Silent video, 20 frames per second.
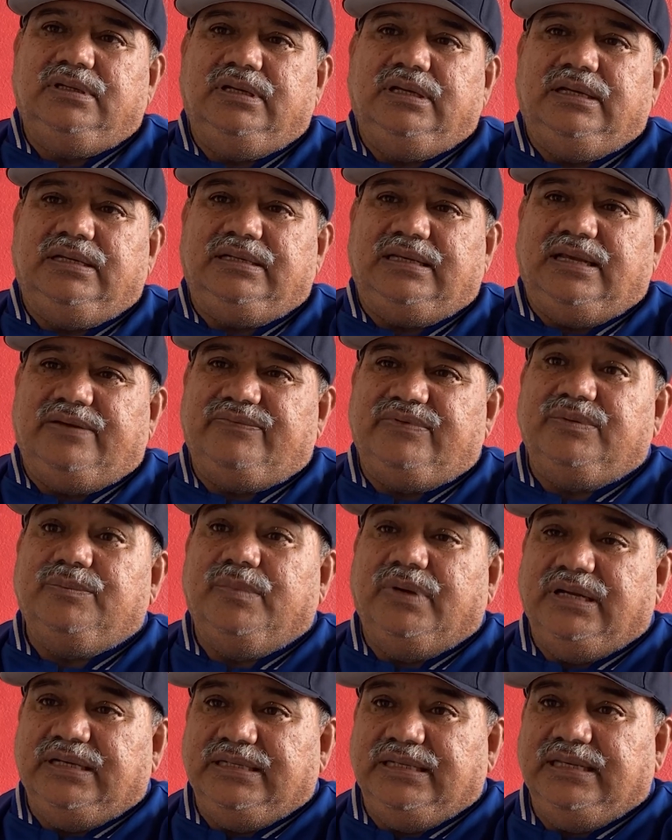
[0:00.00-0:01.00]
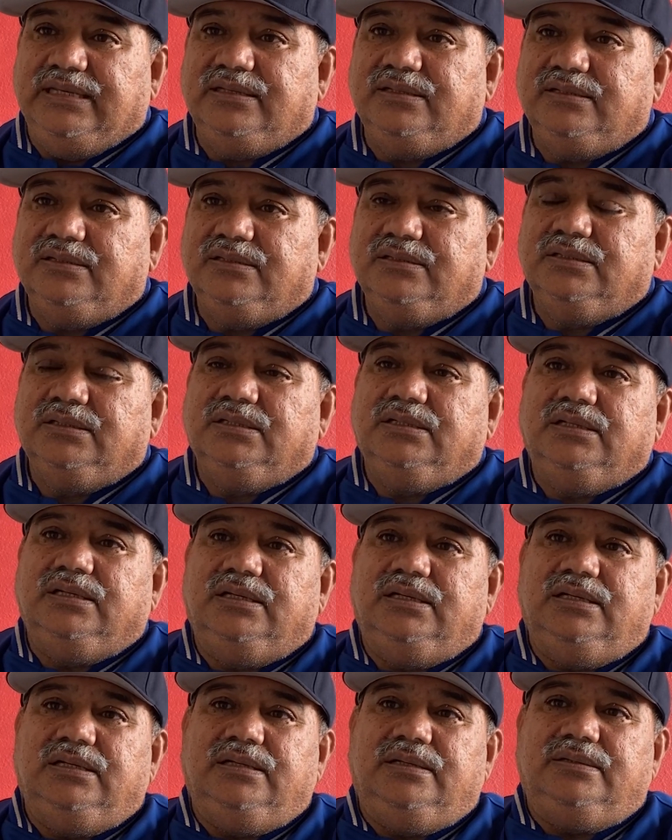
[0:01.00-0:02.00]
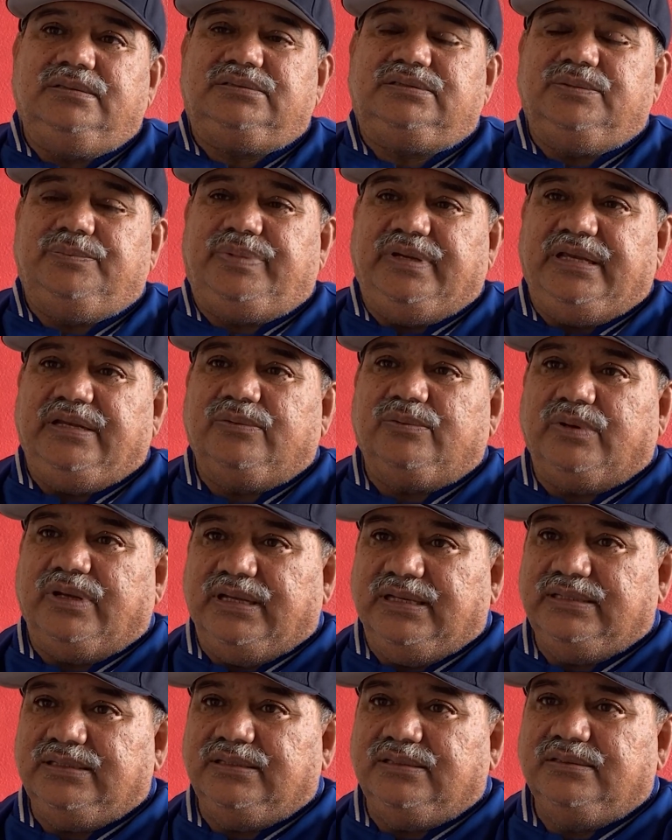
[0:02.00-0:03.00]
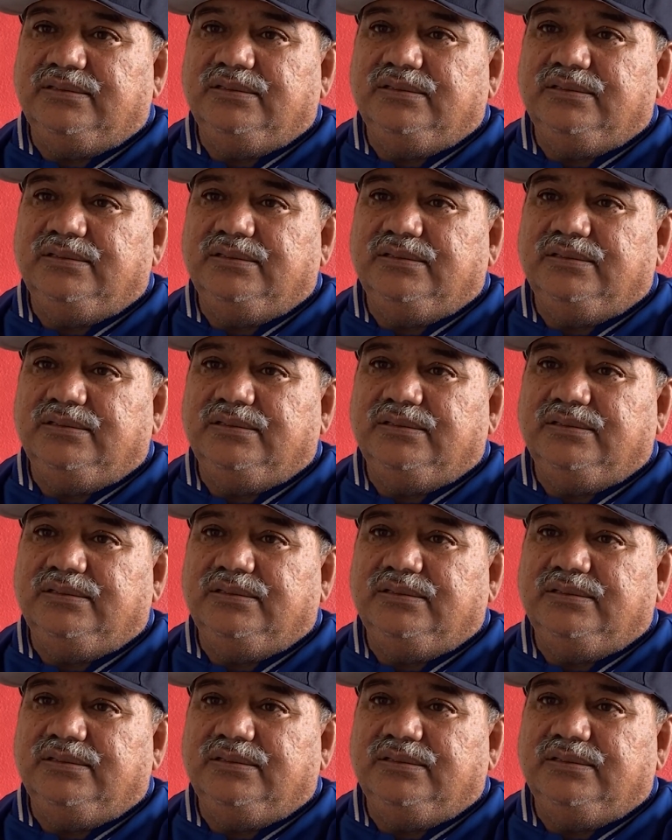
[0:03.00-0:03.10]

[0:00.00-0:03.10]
and having money to pay rent.